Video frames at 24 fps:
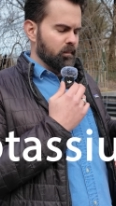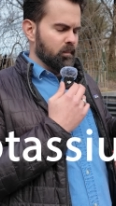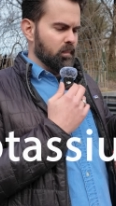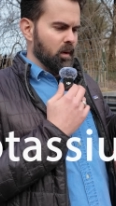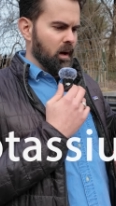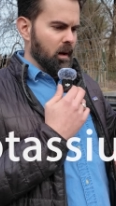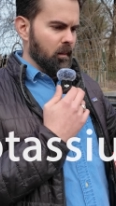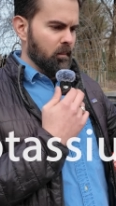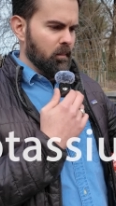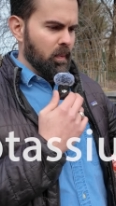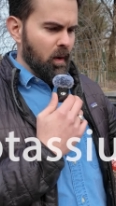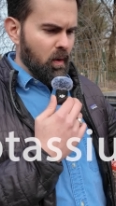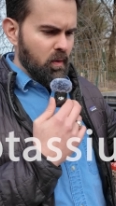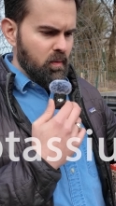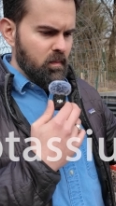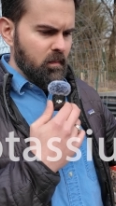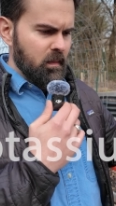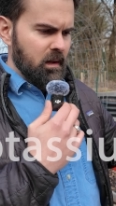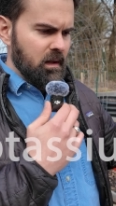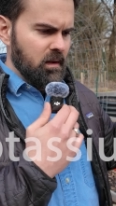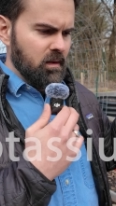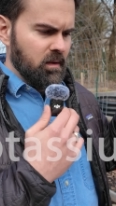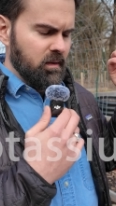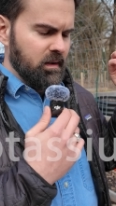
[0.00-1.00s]
Bone
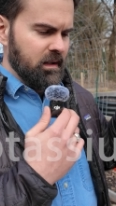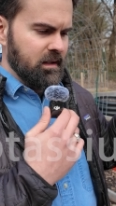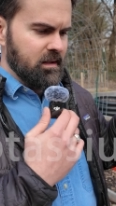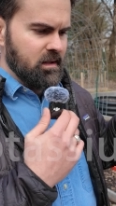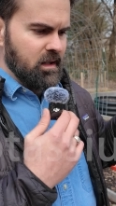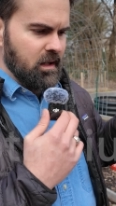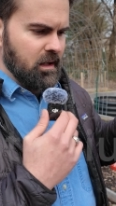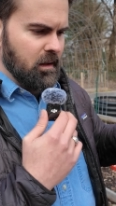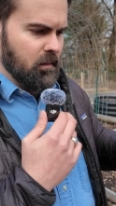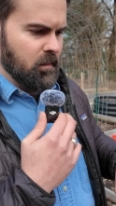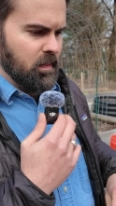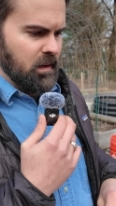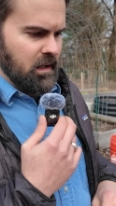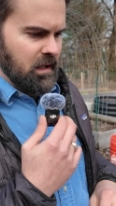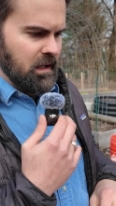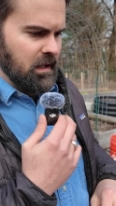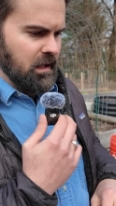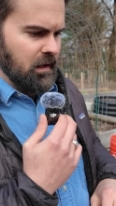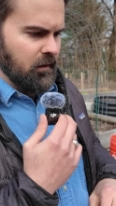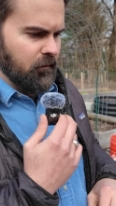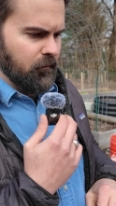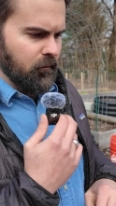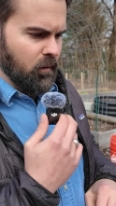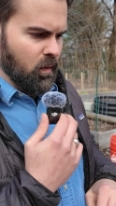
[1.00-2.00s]
meal is going to
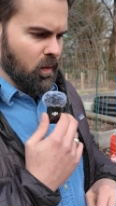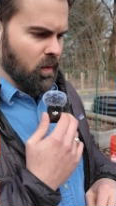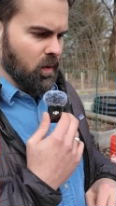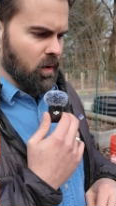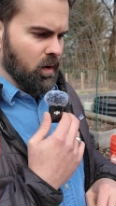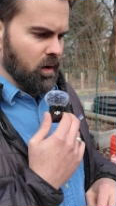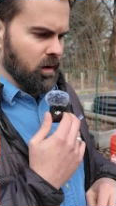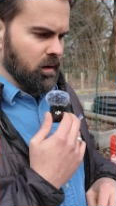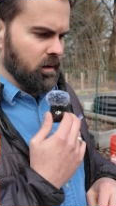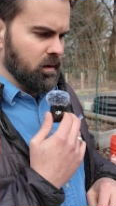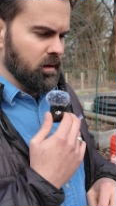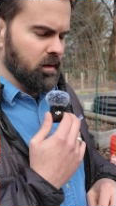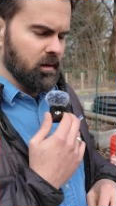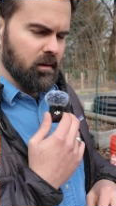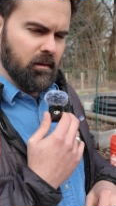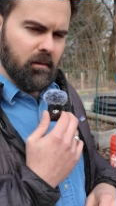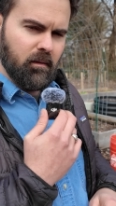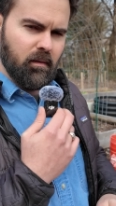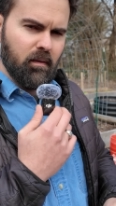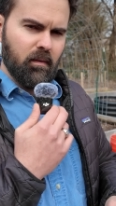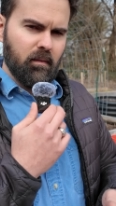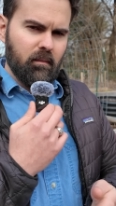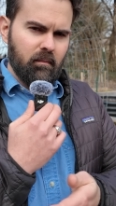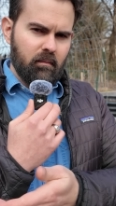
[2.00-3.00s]
be for
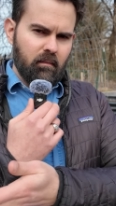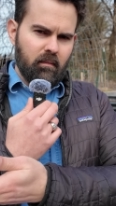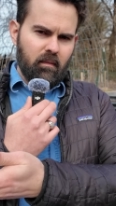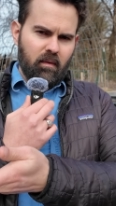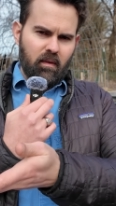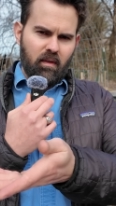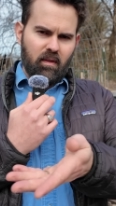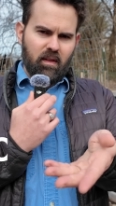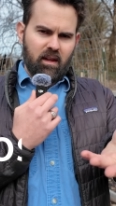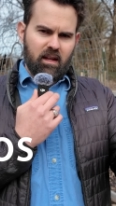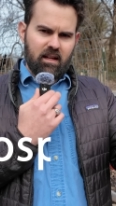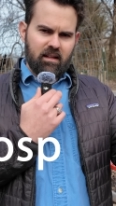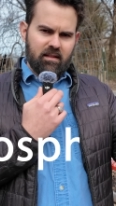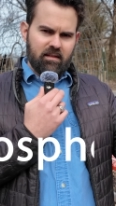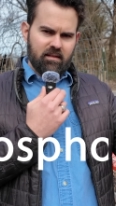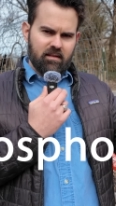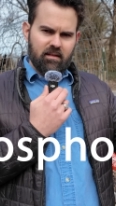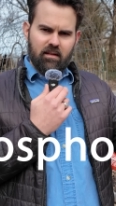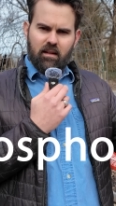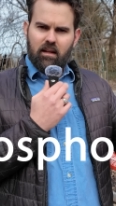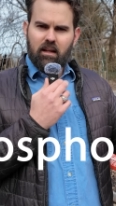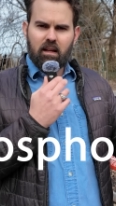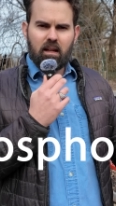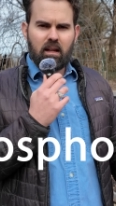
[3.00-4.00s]

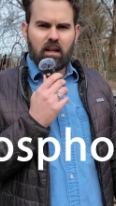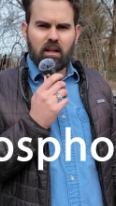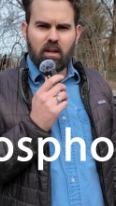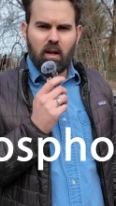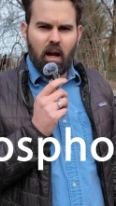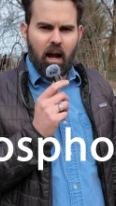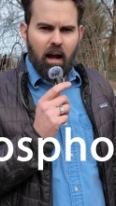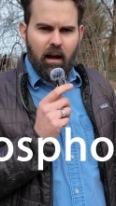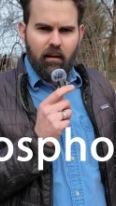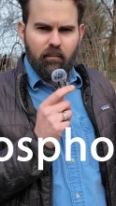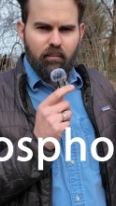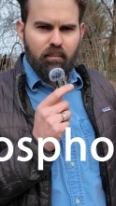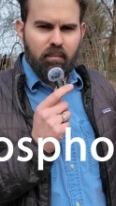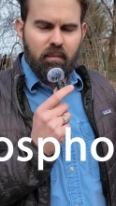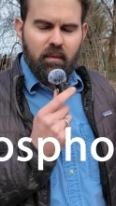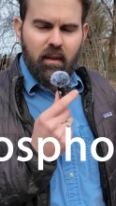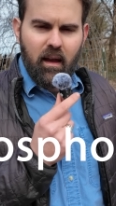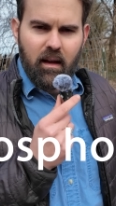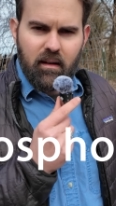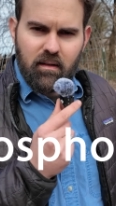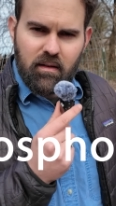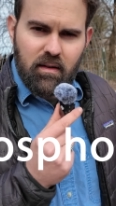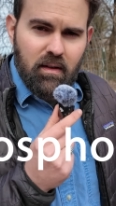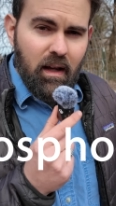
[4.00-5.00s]
this. I
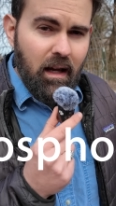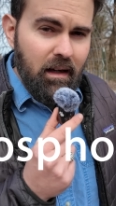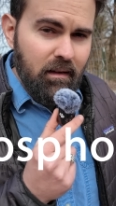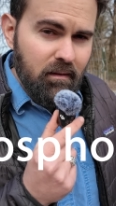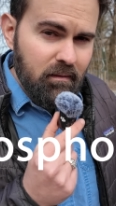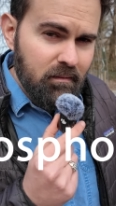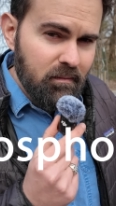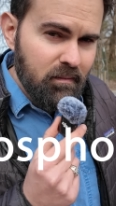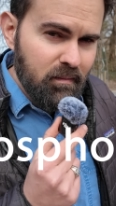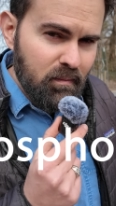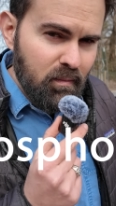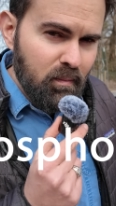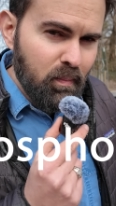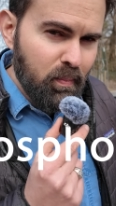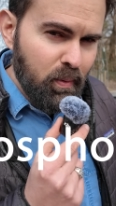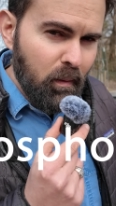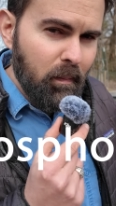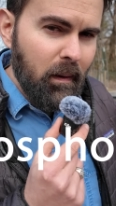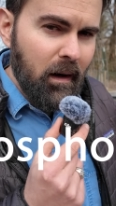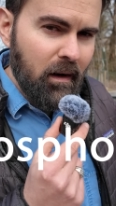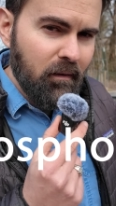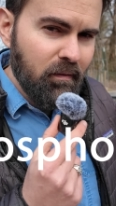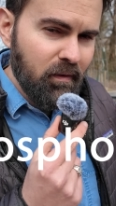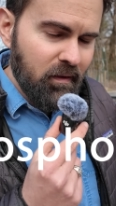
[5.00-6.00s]

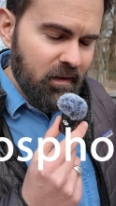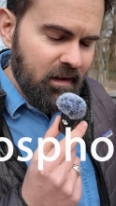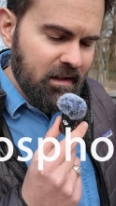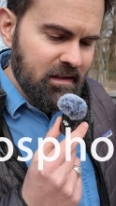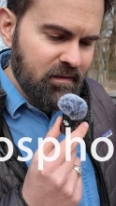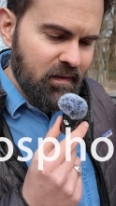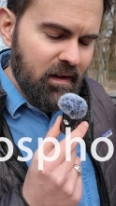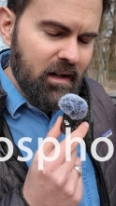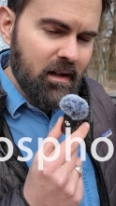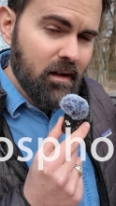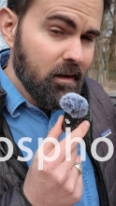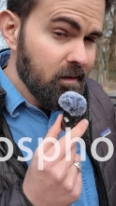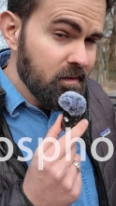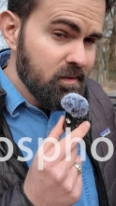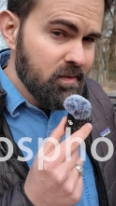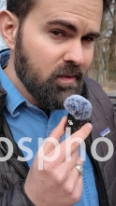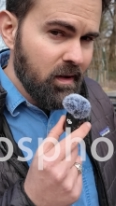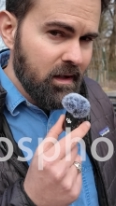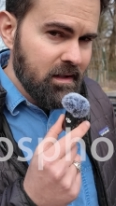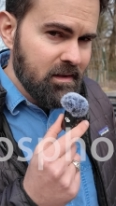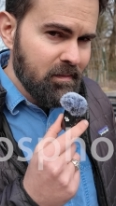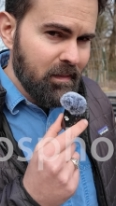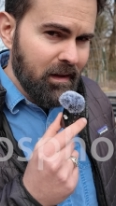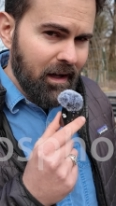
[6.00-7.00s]
prepare for these videos.
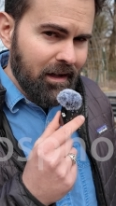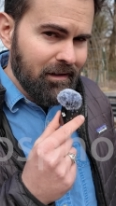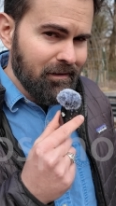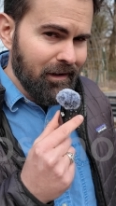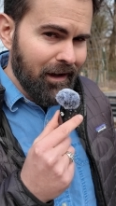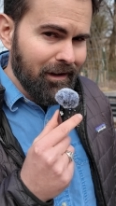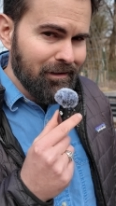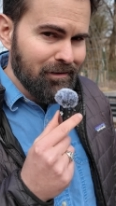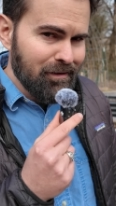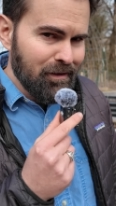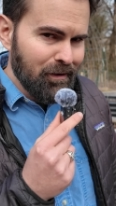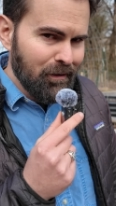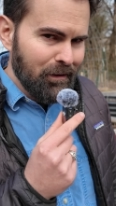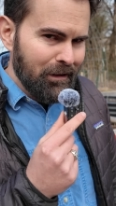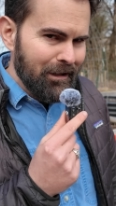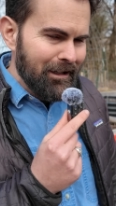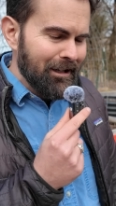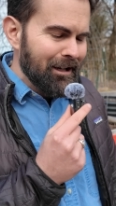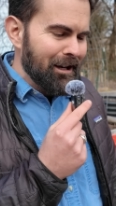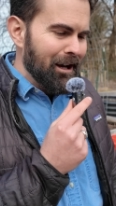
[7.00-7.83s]
Trust me, I do.